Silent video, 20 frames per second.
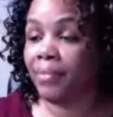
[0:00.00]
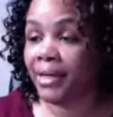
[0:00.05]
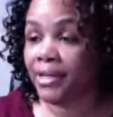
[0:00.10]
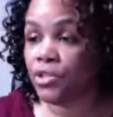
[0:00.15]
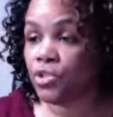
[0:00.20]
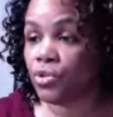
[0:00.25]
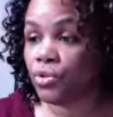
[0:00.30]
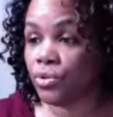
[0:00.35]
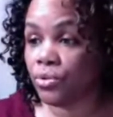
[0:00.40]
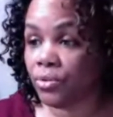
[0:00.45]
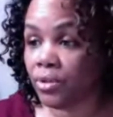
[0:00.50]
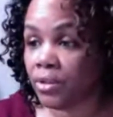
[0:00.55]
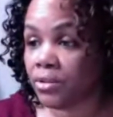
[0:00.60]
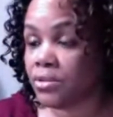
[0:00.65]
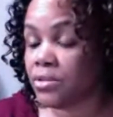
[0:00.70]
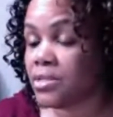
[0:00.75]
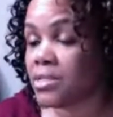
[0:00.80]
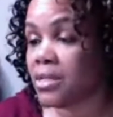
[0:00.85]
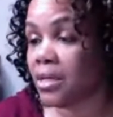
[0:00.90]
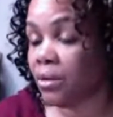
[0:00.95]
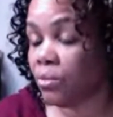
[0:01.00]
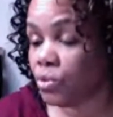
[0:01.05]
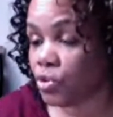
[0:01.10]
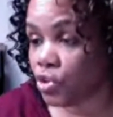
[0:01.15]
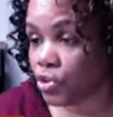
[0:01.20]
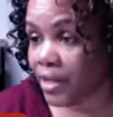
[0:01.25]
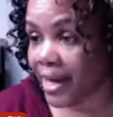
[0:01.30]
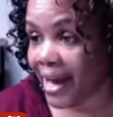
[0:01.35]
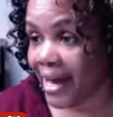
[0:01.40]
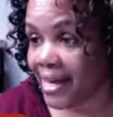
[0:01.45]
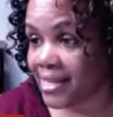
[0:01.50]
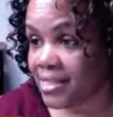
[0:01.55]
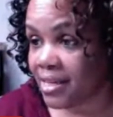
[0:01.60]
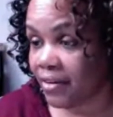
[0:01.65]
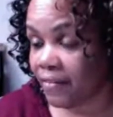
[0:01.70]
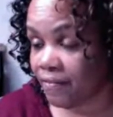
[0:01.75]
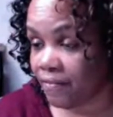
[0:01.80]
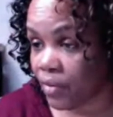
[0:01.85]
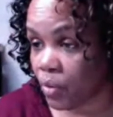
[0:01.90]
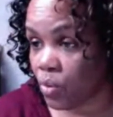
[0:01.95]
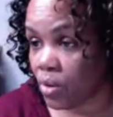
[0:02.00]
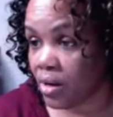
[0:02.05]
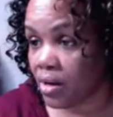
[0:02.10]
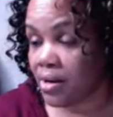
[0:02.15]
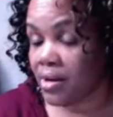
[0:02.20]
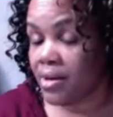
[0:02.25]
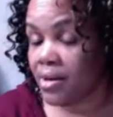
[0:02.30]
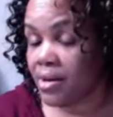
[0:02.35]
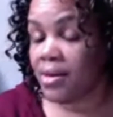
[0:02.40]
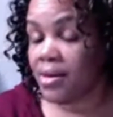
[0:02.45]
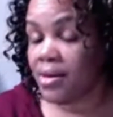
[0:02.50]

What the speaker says: make sure you understand what you're asking for